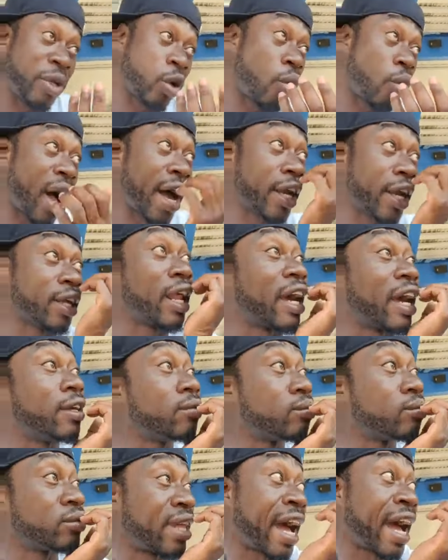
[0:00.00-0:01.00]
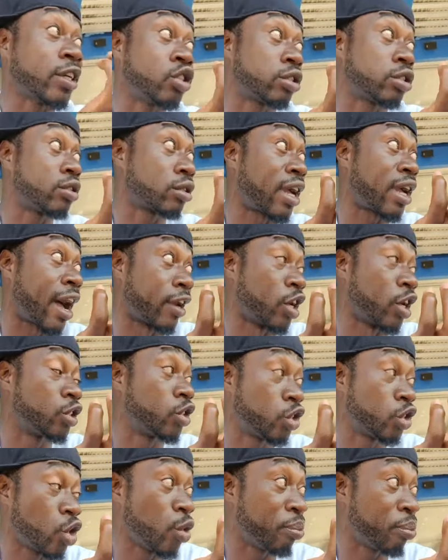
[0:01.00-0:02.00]
be quiet like, that's kind of
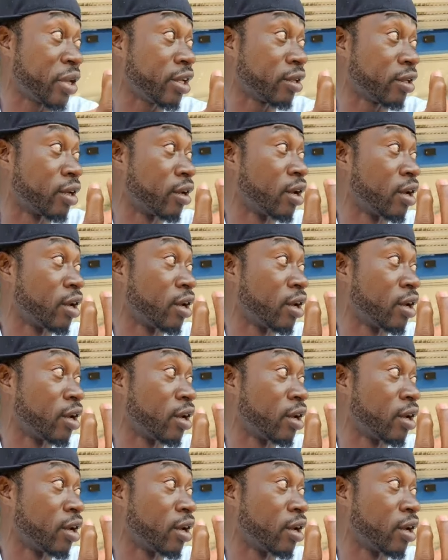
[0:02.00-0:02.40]
stupid.